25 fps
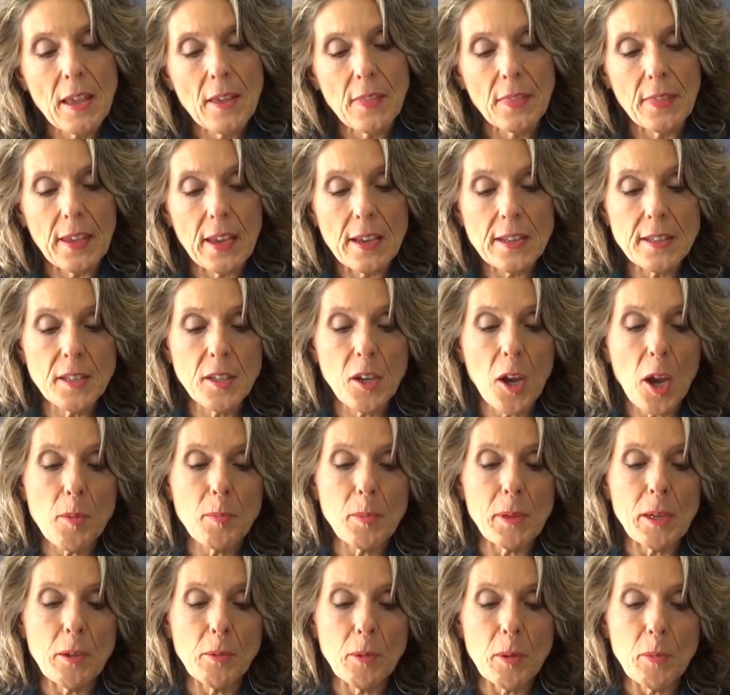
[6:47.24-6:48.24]
The
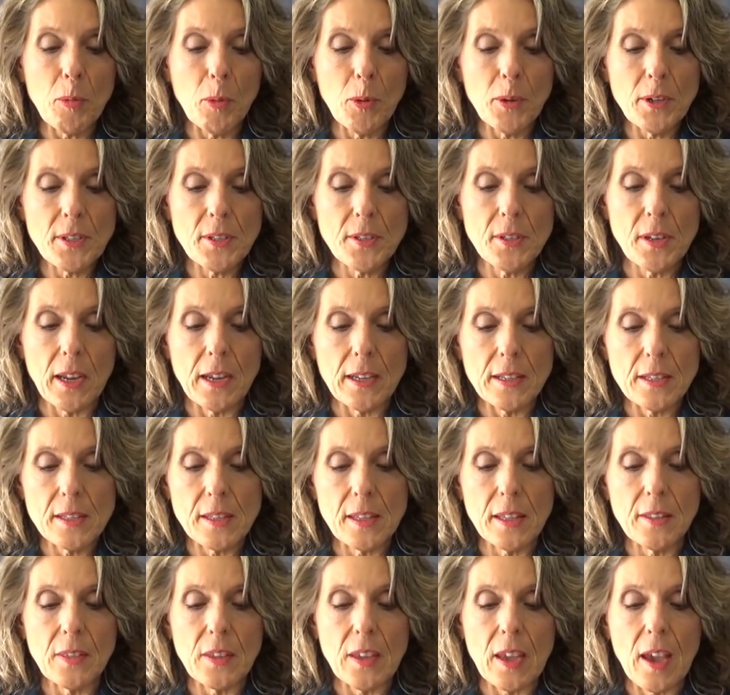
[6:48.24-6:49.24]
ACIP report states
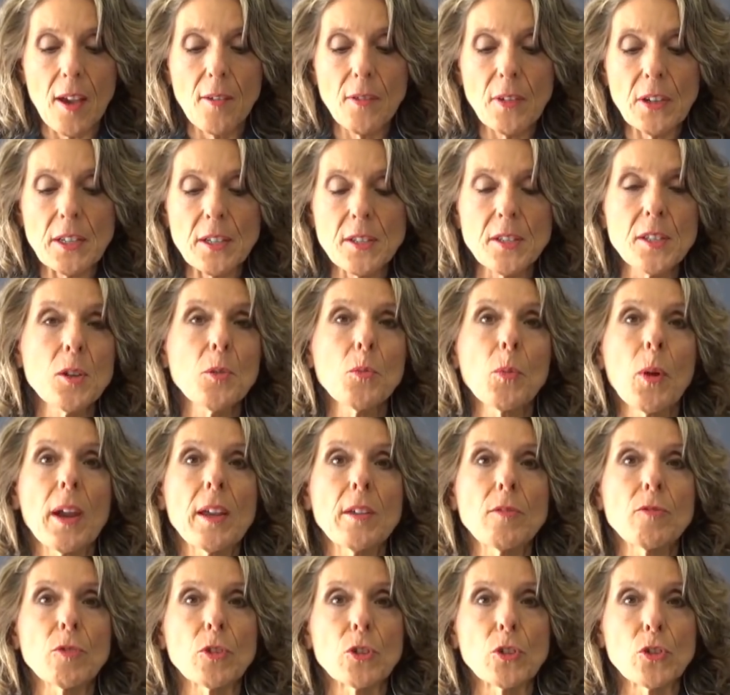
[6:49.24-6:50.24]
that the efficacy
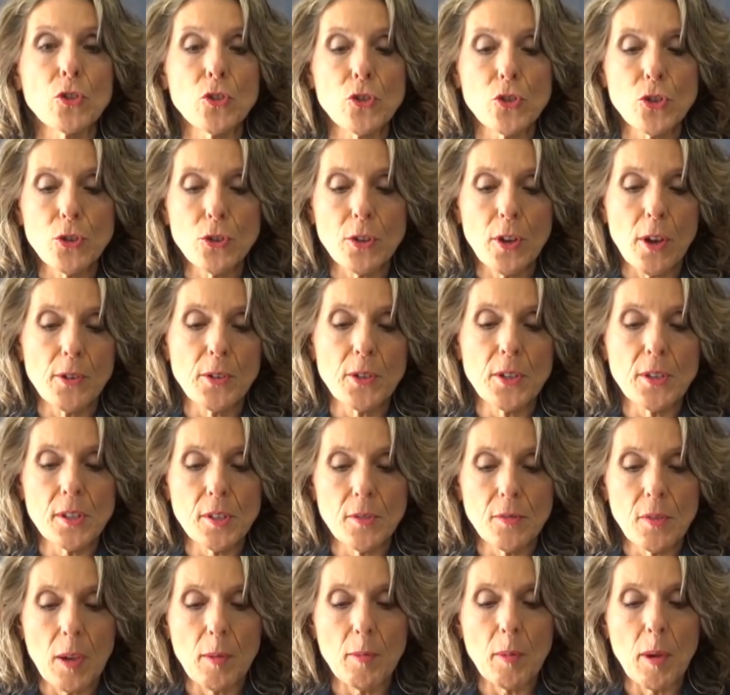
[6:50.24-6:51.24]
rate for two doses
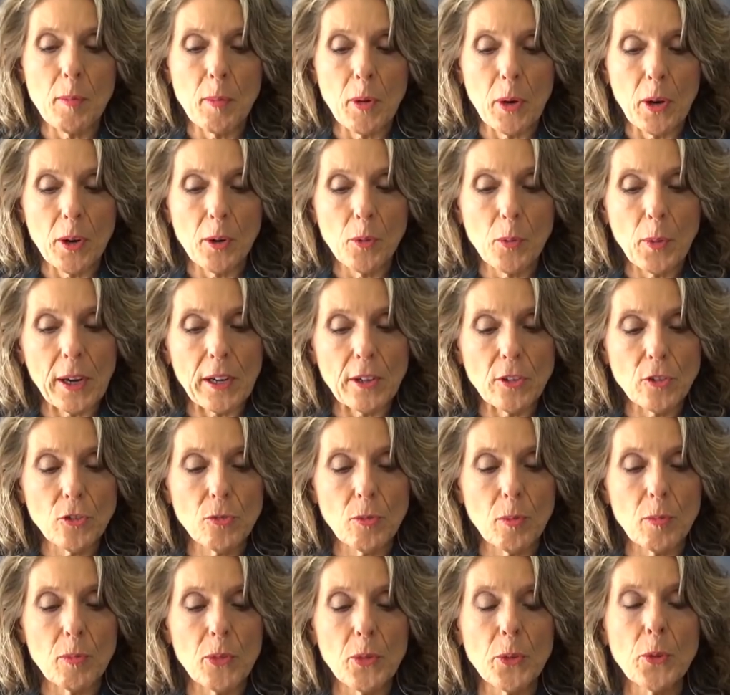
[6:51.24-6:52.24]
of MMR range
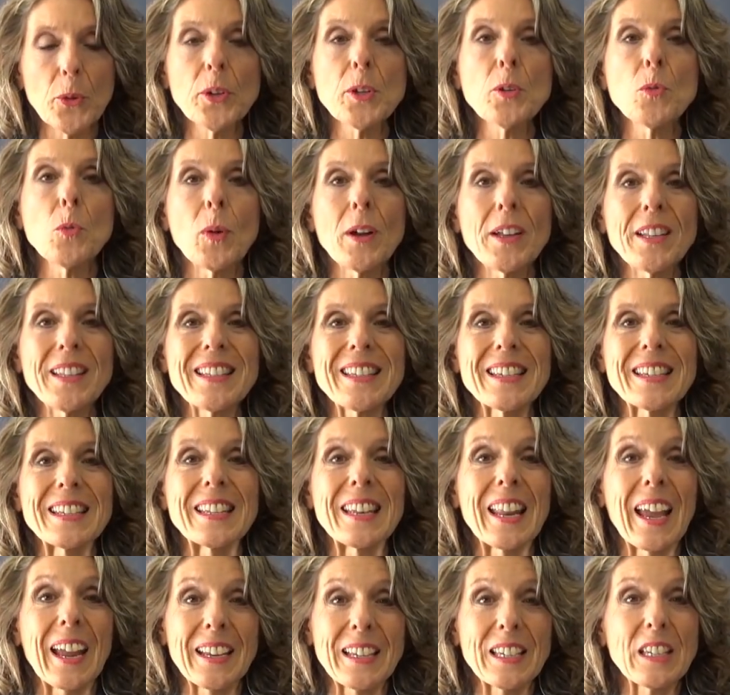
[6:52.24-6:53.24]
from 31 to
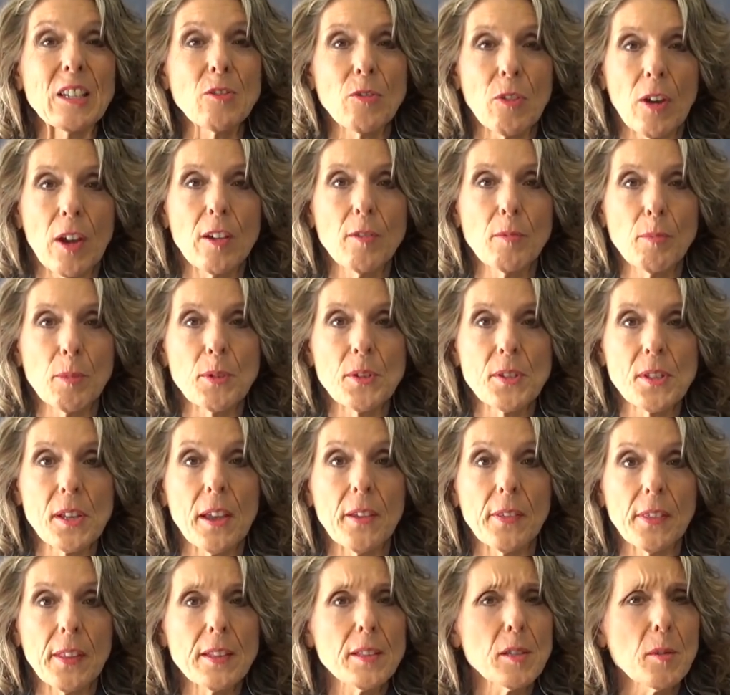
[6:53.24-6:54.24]

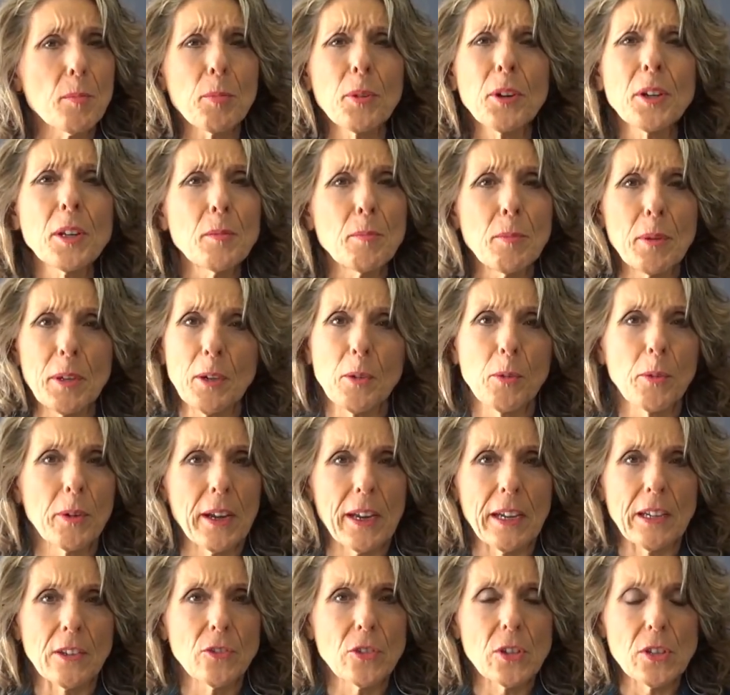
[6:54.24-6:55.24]
95%. That's a pretty big
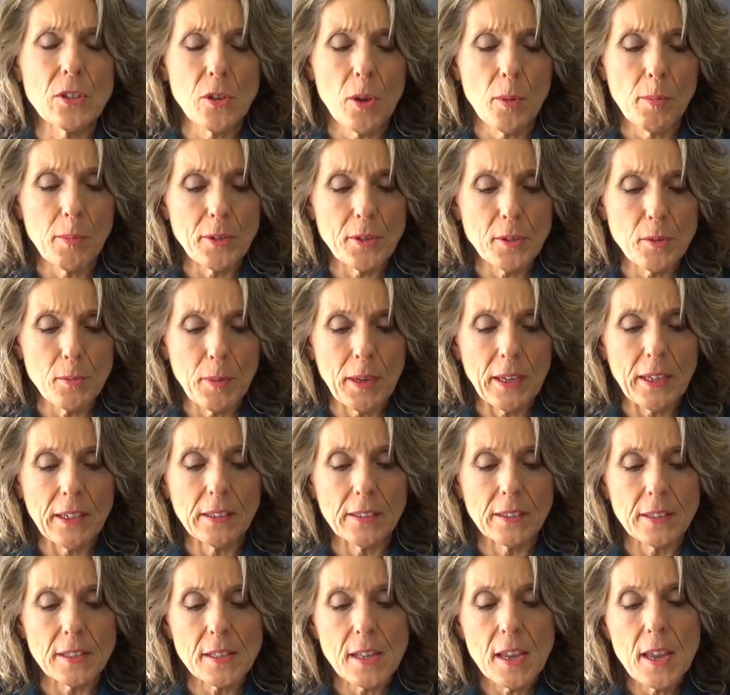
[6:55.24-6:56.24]
range, it's almost
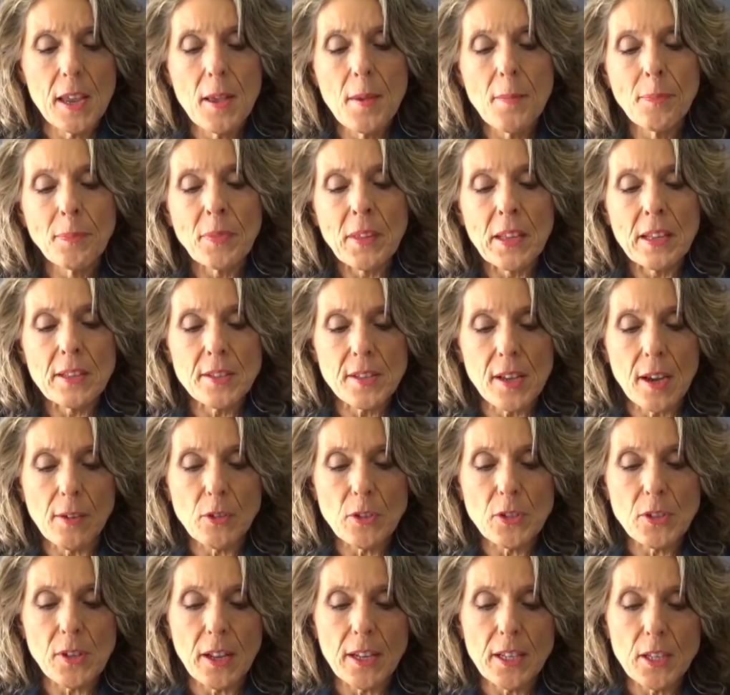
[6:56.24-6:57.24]
meaningless.
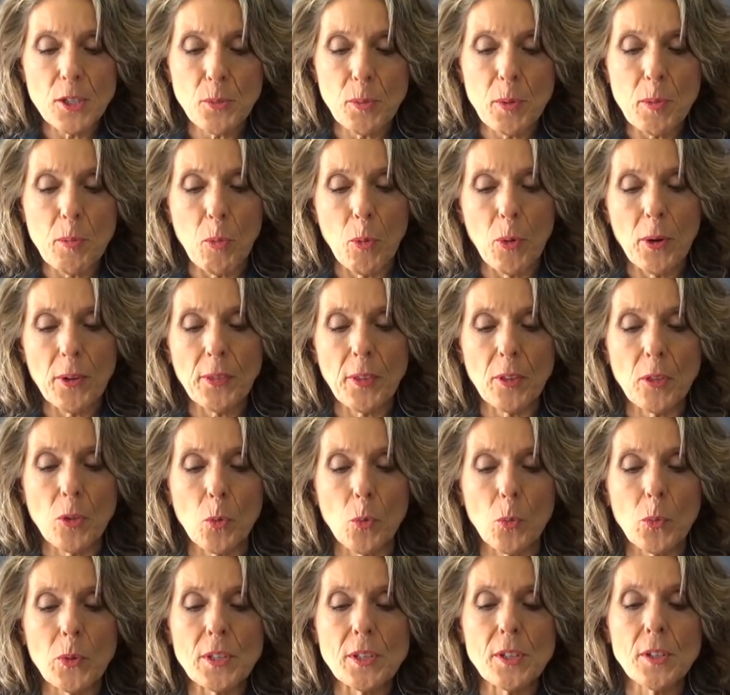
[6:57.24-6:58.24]
Several studies report that the
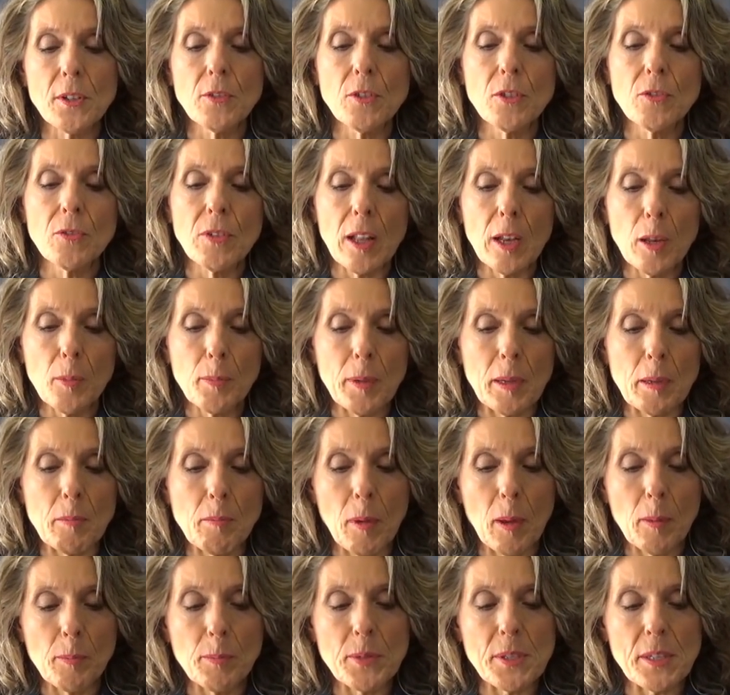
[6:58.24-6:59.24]
risk of developing
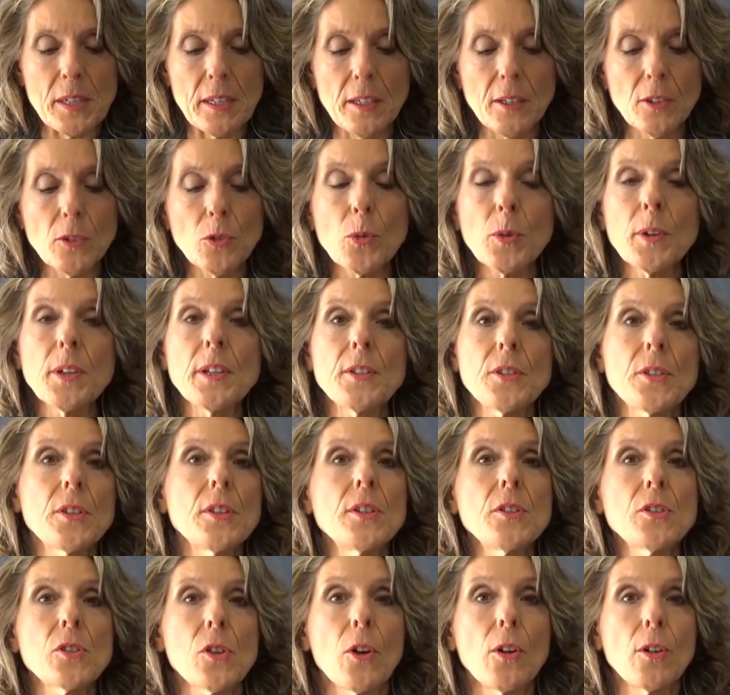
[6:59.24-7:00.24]
mumps
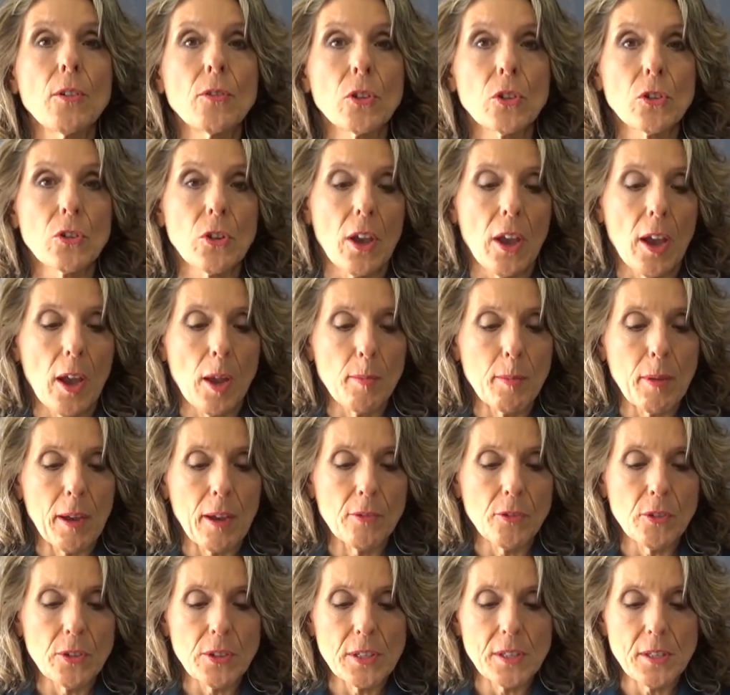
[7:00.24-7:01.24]
increases over time
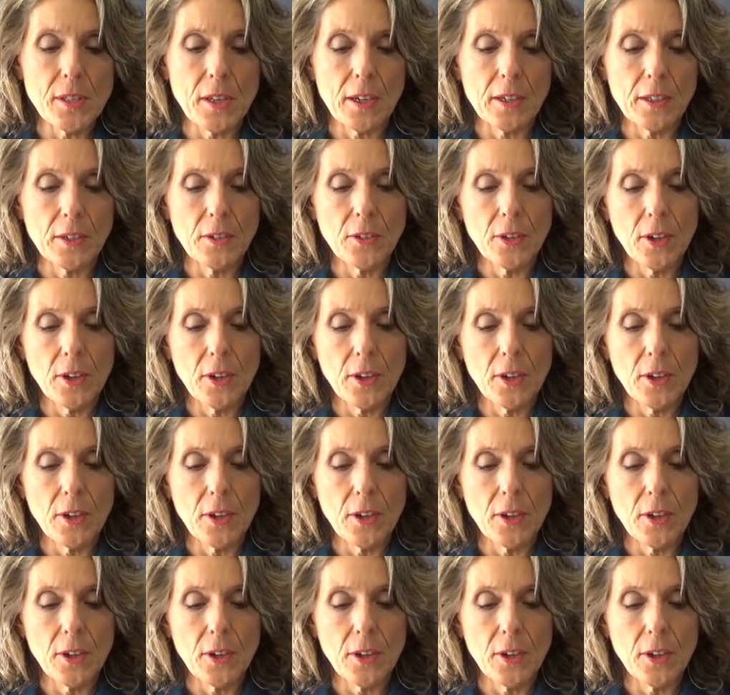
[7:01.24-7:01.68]
after the second